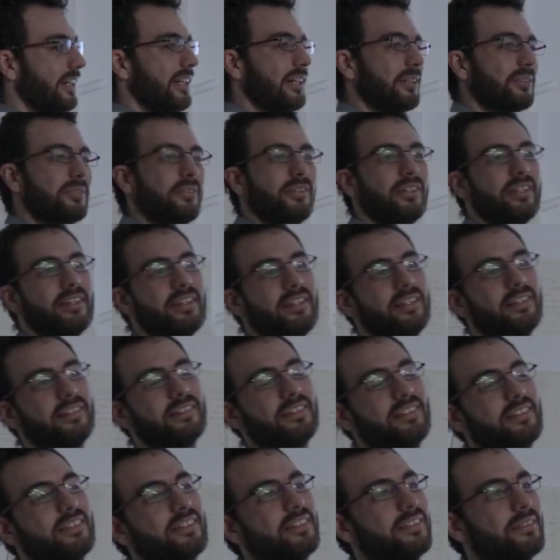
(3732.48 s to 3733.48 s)
No, I actually
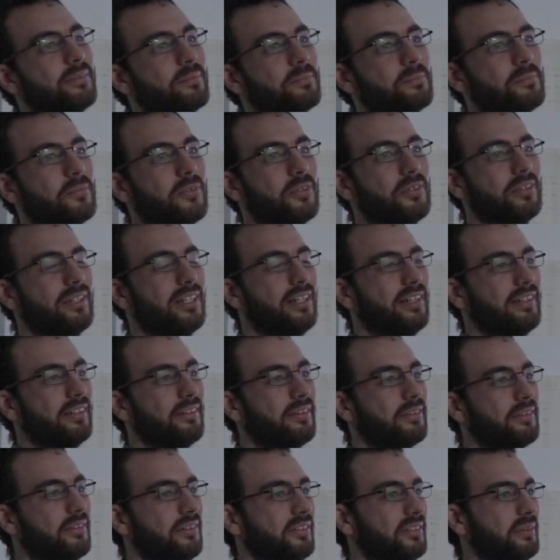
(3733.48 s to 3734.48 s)
think it's more
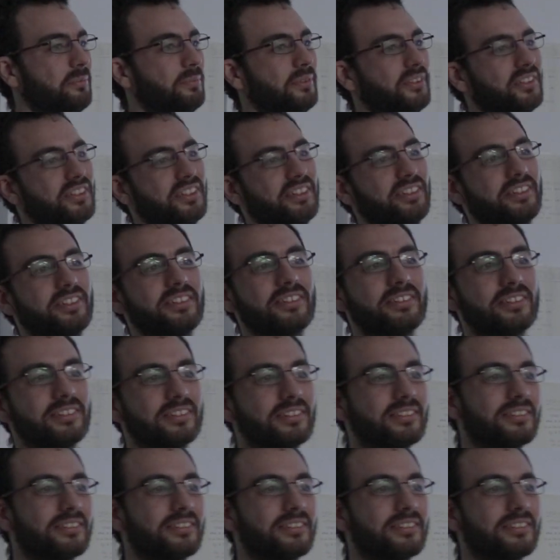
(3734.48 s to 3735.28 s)
like 30%.